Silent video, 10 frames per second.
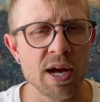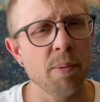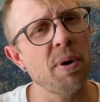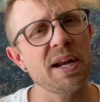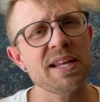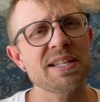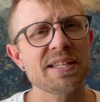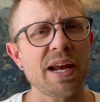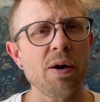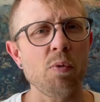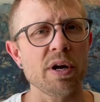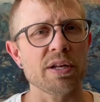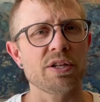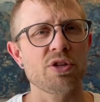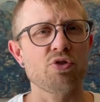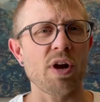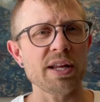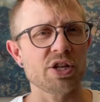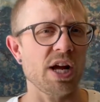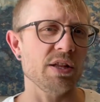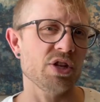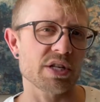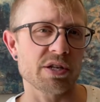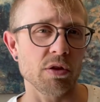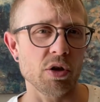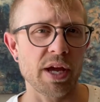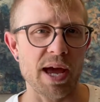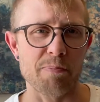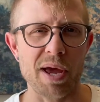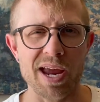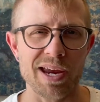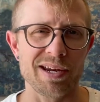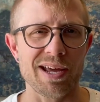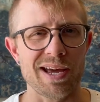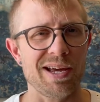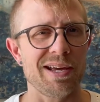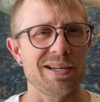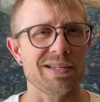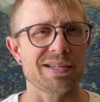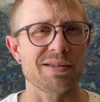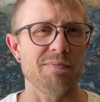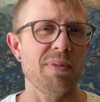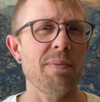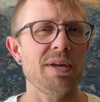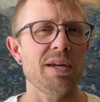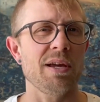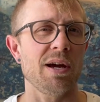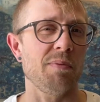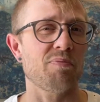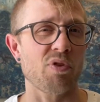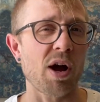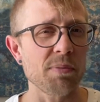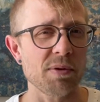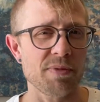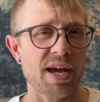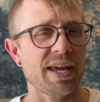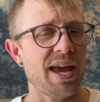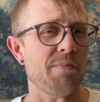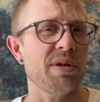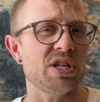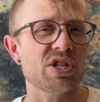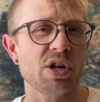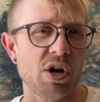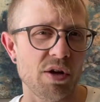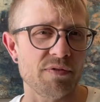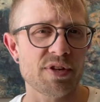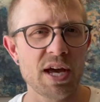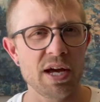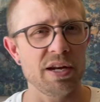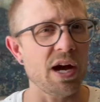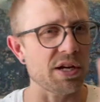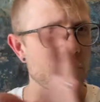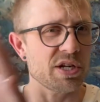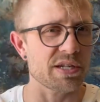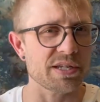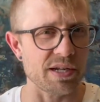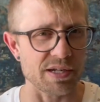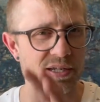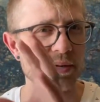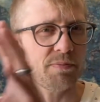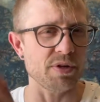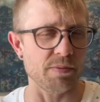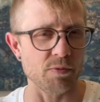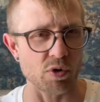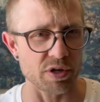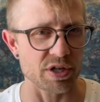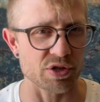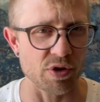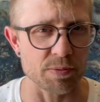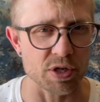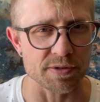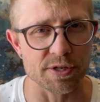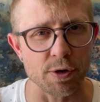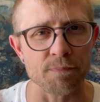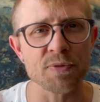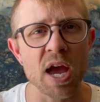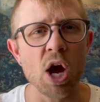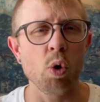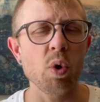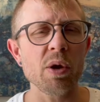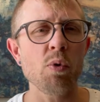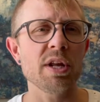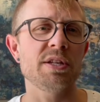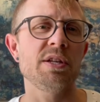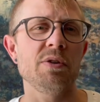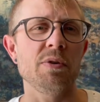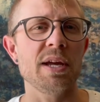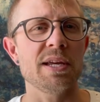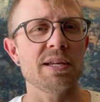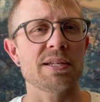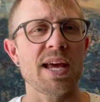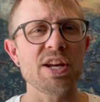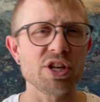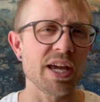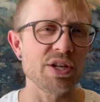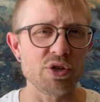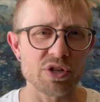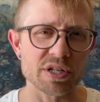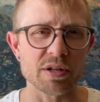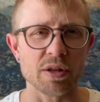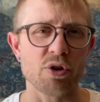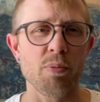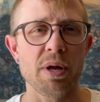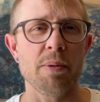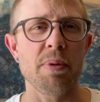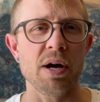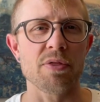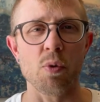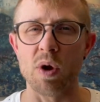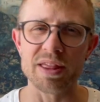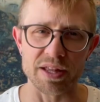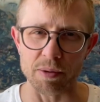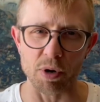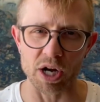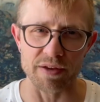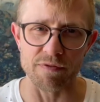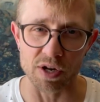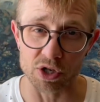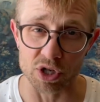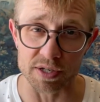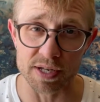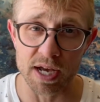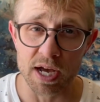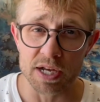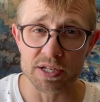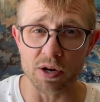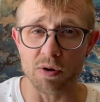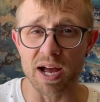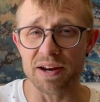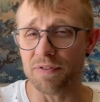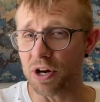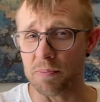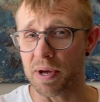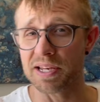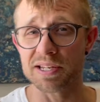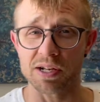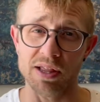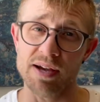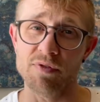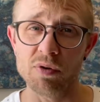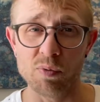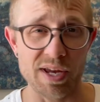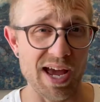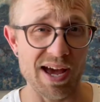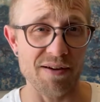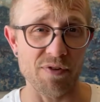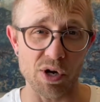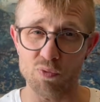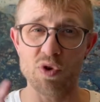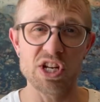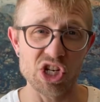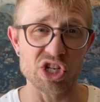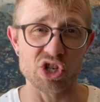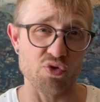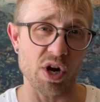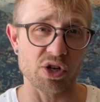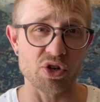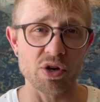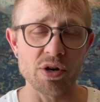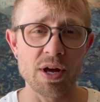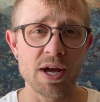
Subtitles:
But instead I want to try to challenge us to look at pain as maybe a problem that can be solved, not just a symptom or a description. So what I want to do is educate you just a little bit about the way that the body functions. So at a very basic level, we have a rigid structure